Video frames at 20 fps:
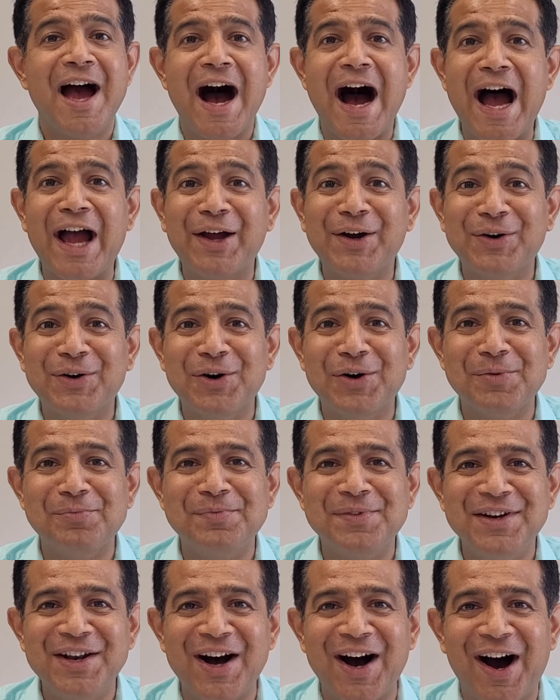I
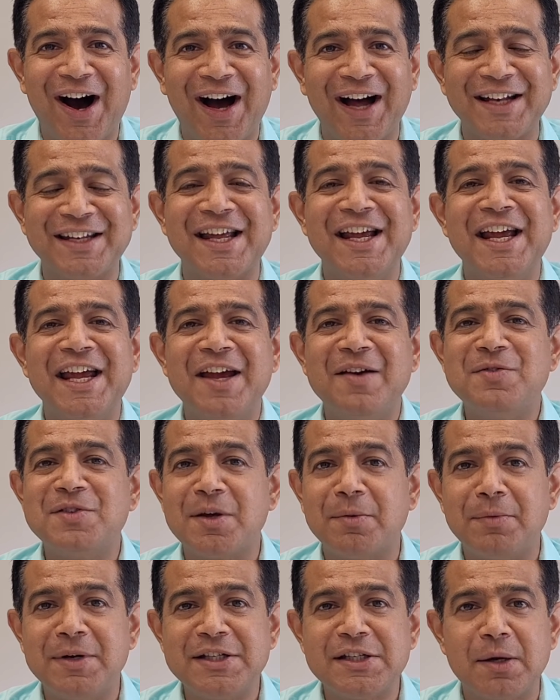hope not. If
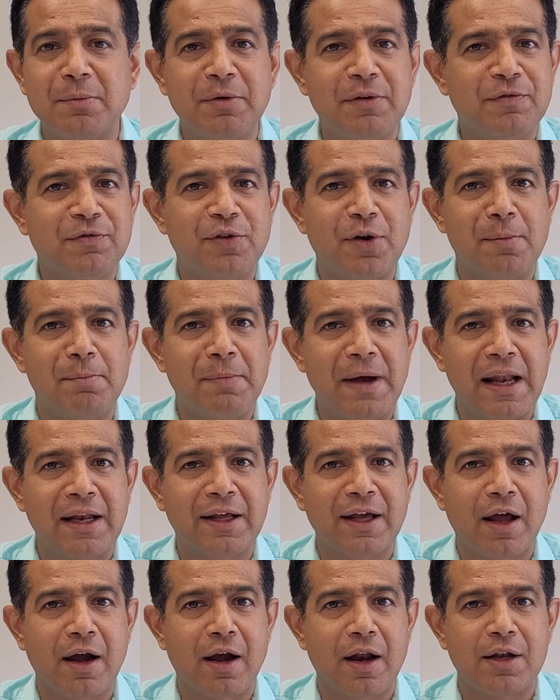somebody's coming from Bell
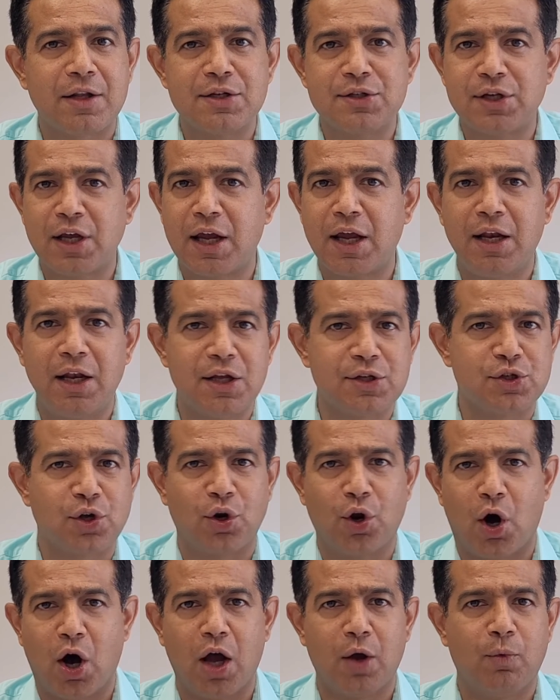Canada and they say,
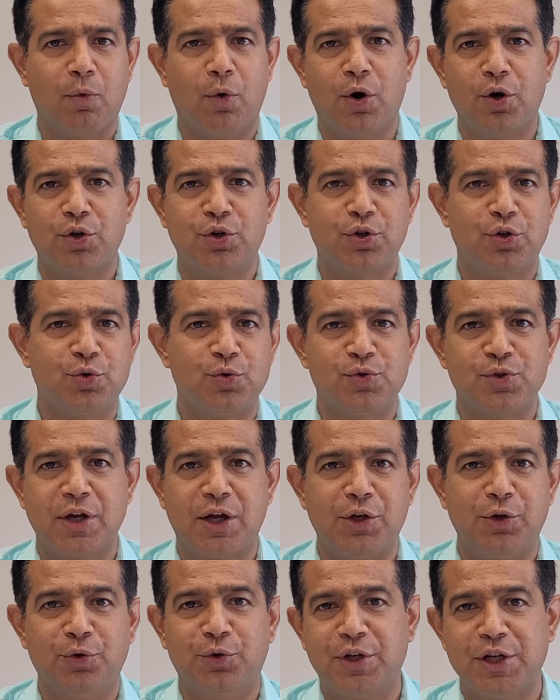listen, I wanted to
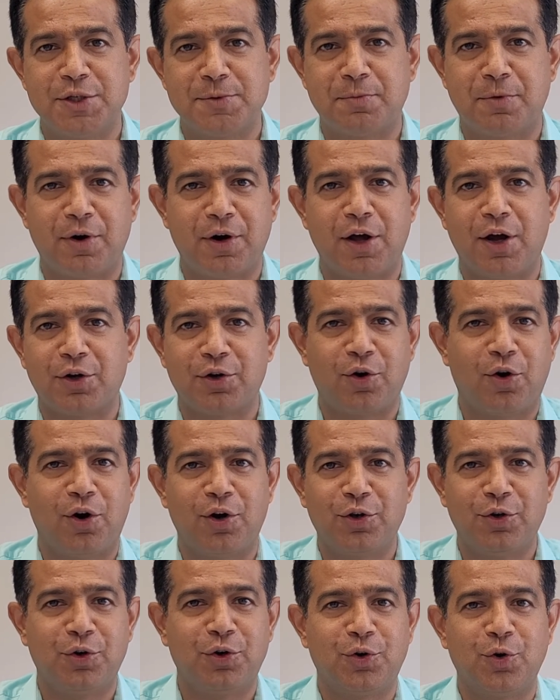sell you this product
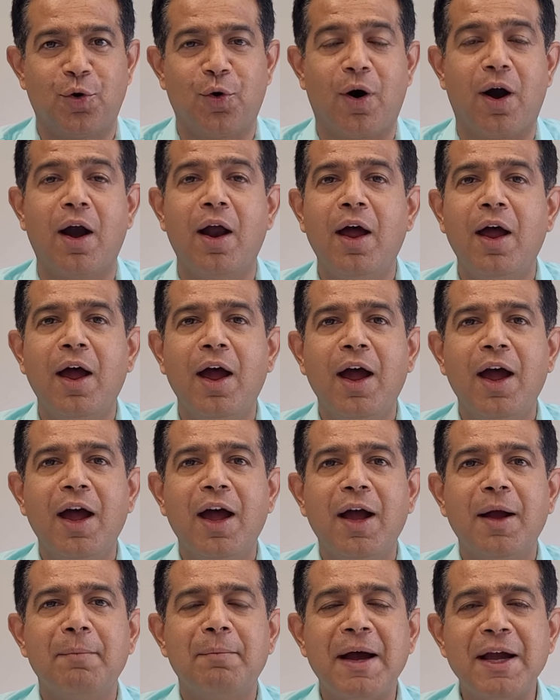on your door,
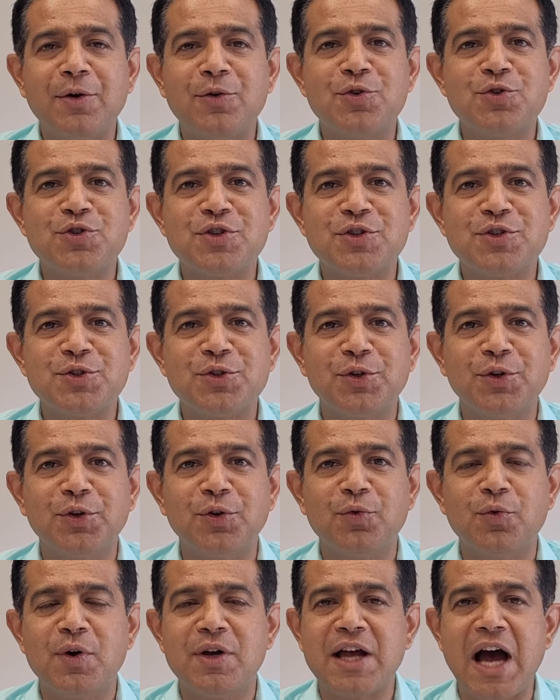my questions to
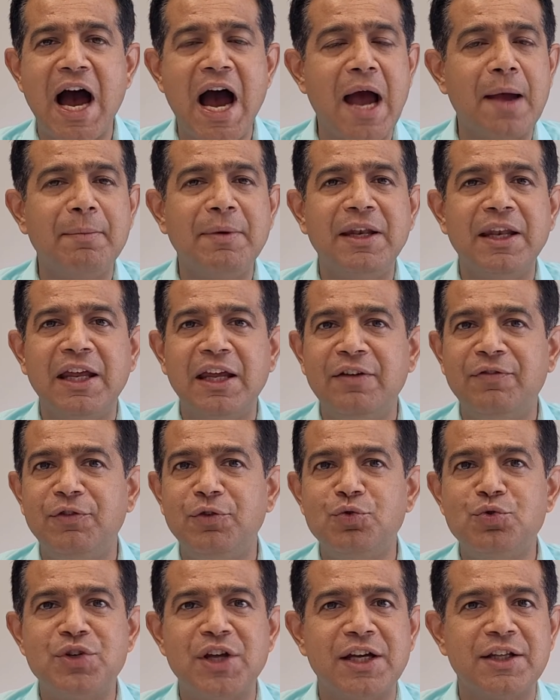you, I mean, if
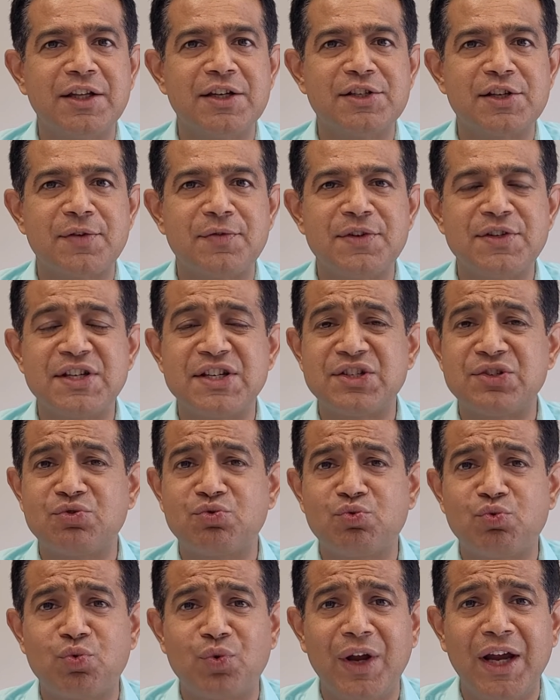you take the services,
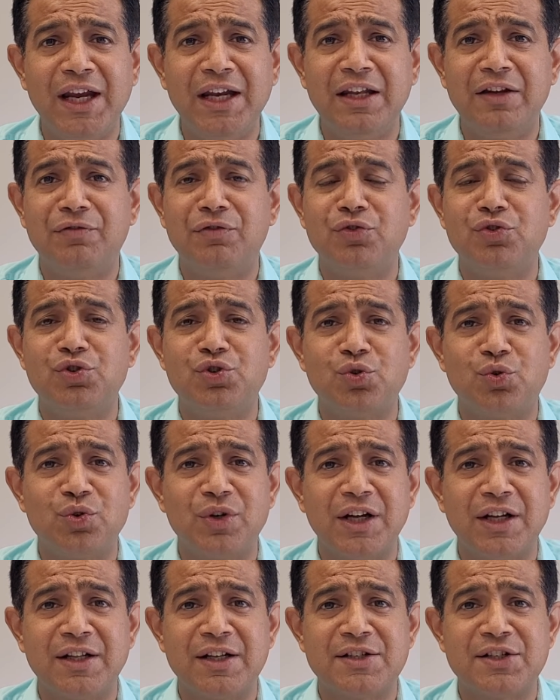great. If you
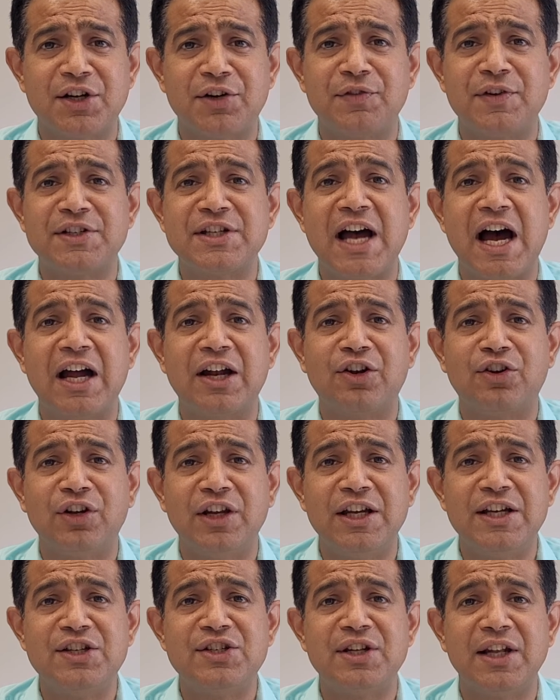don't take the service, at
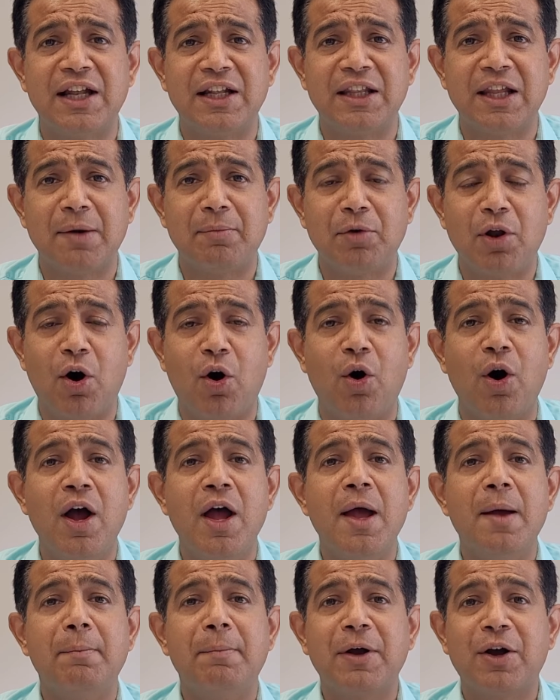least let them know,
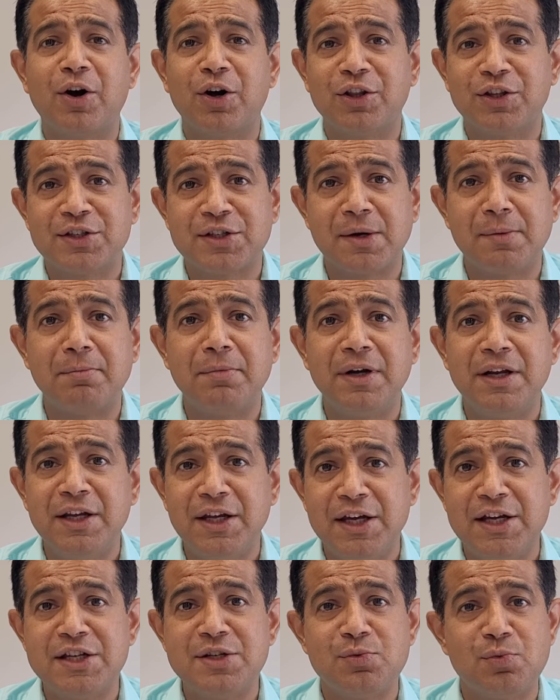because
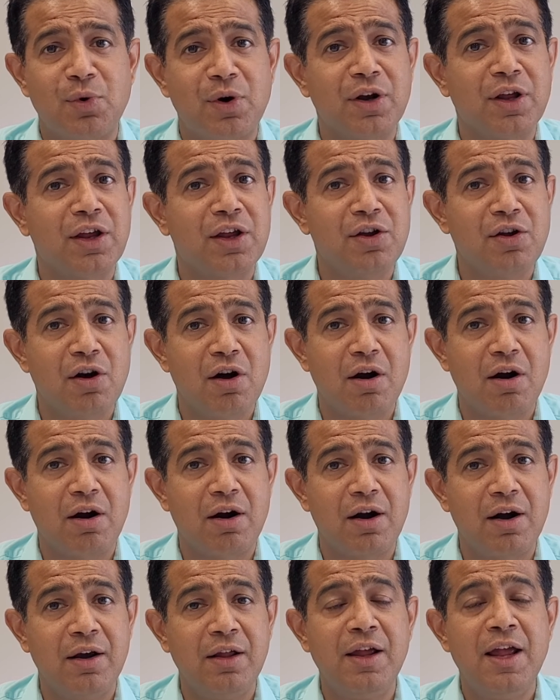somebody is working
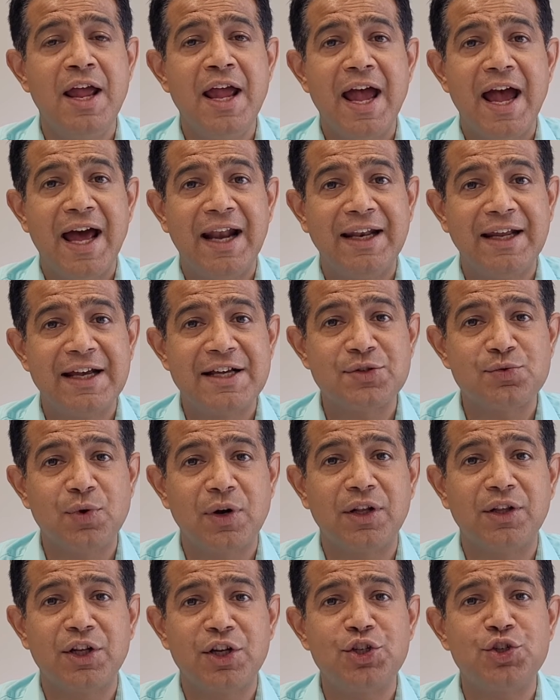hard, and guess
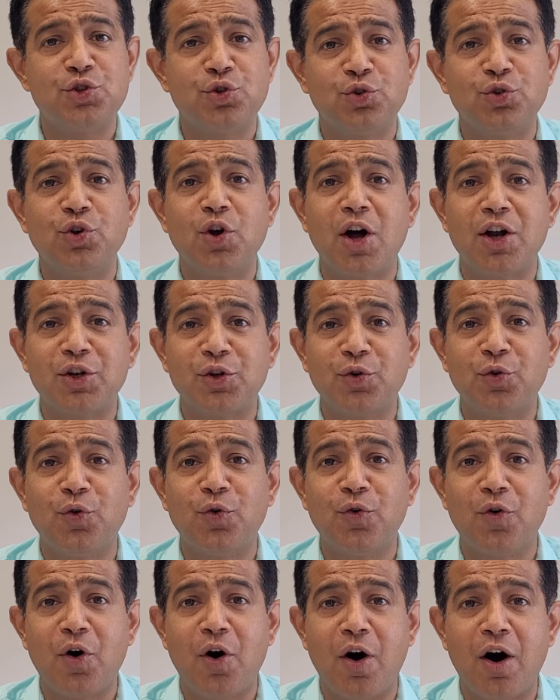what, they should not
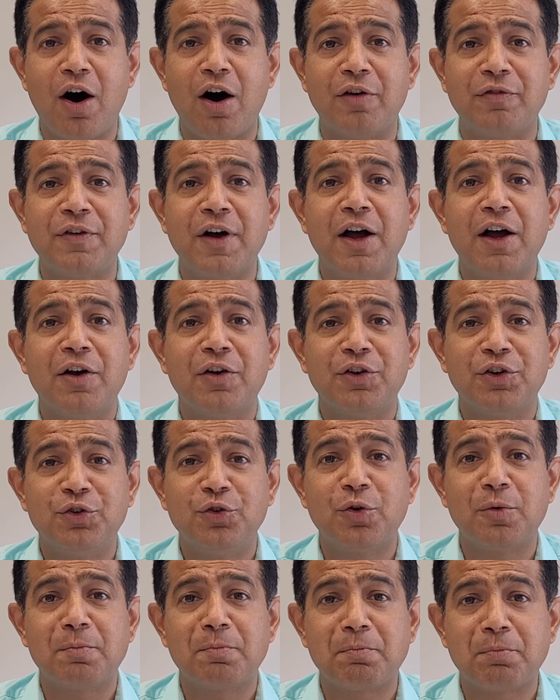go off
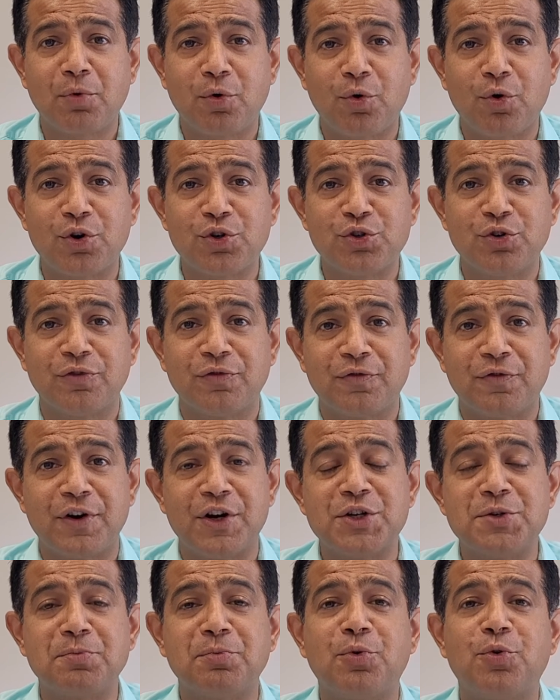your porch, your
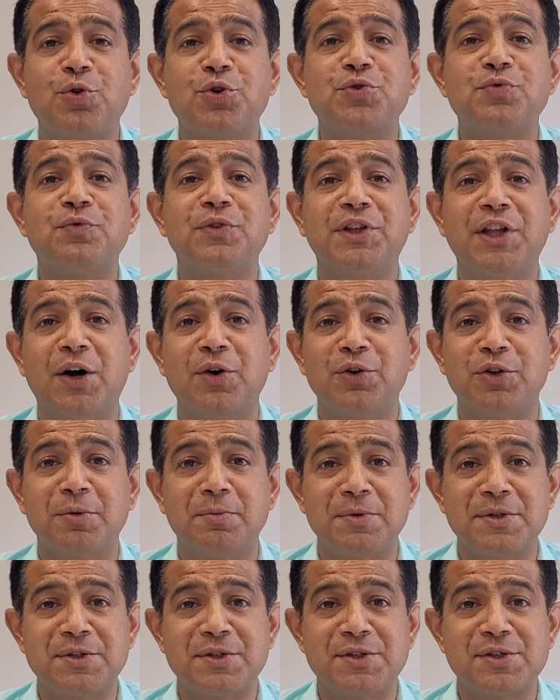front porch, without your
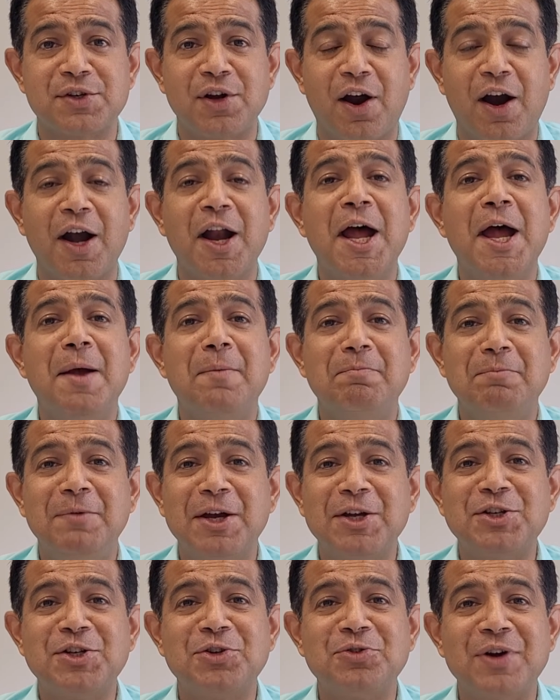business card.
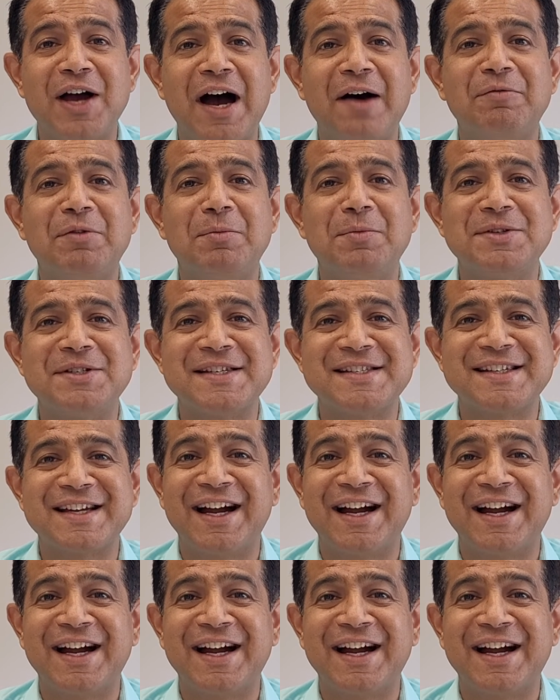Make sure you have the business